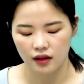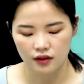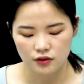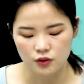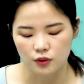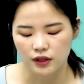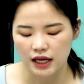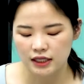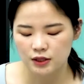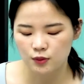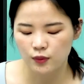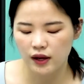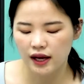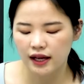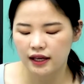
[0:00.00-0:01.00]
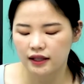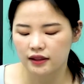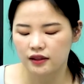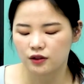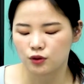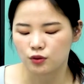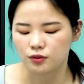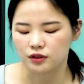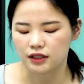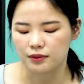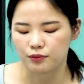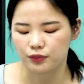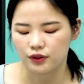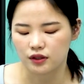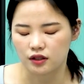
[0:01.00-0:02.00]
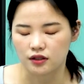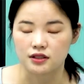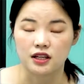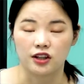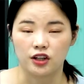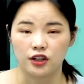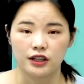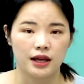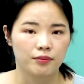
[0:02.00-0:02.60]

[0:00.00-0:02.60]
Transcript: So that's why the standard